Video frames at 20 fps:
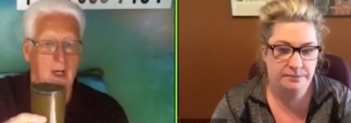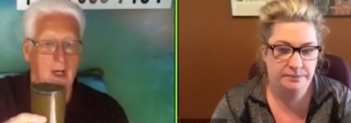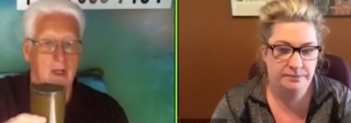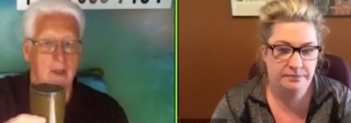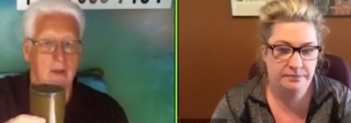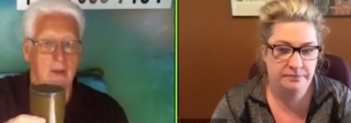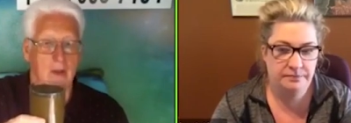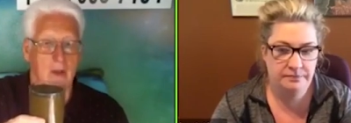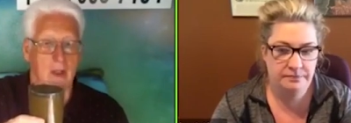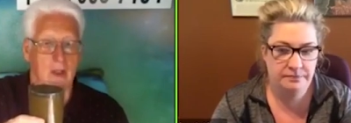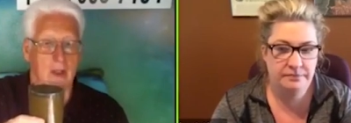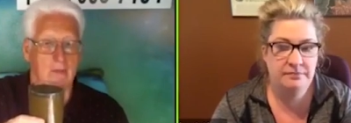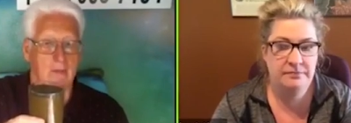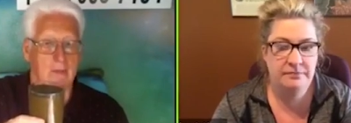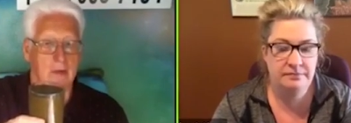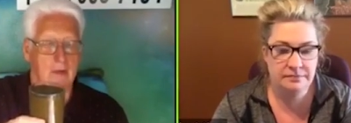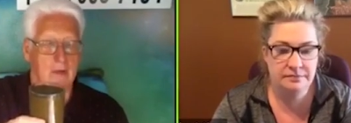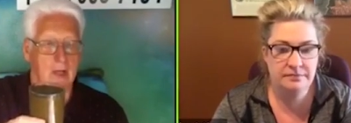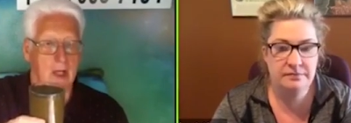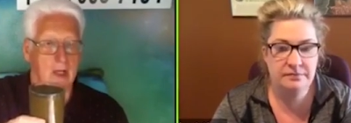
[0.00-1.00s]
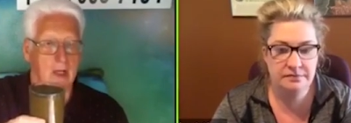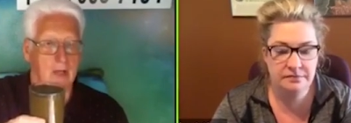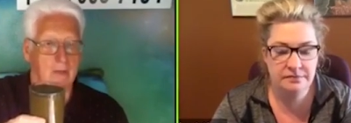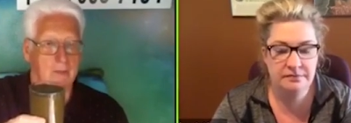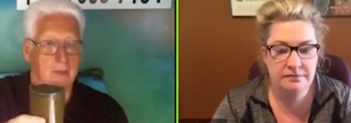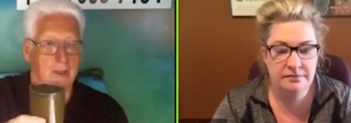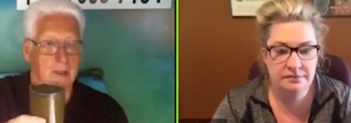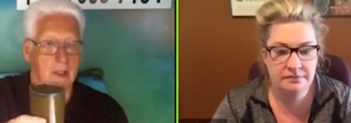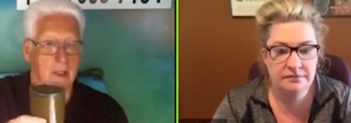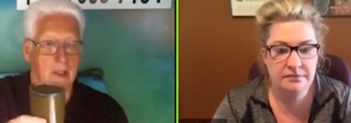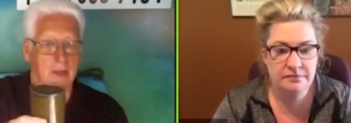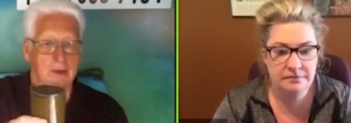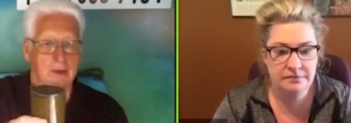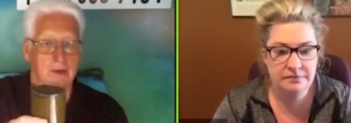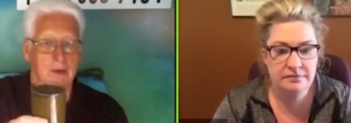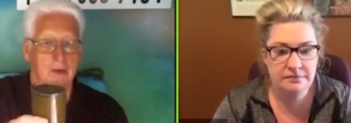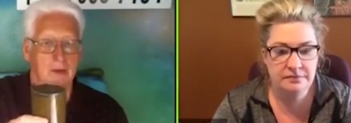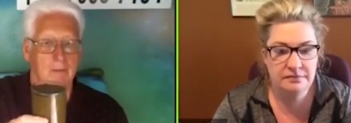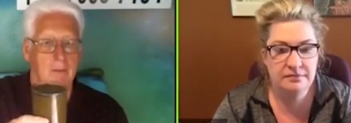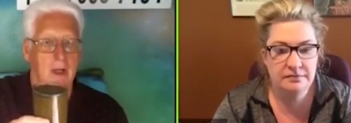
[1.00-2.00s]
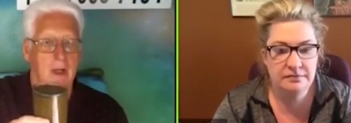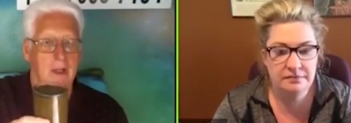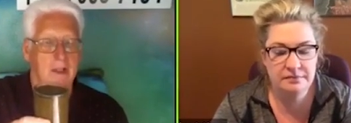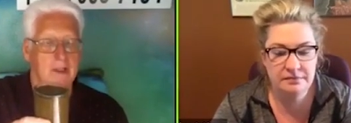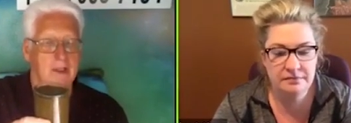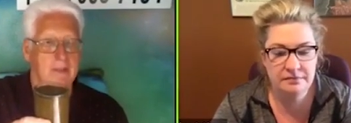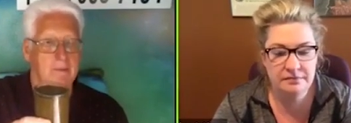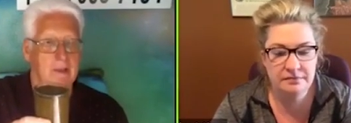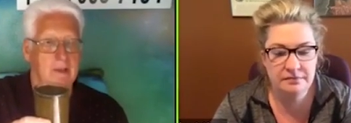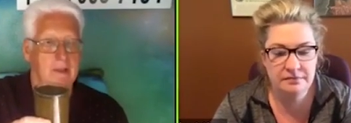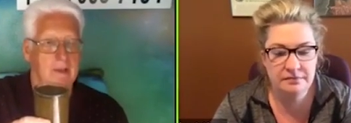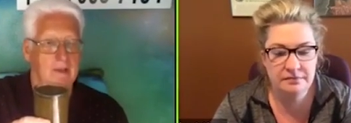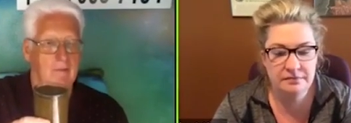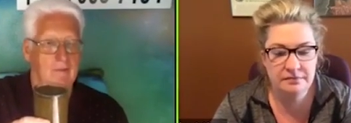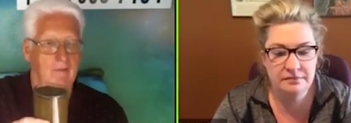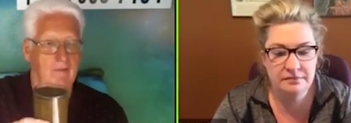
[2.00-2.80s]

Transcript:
Speaker 1: and mm-hmm. calm you down because your body is being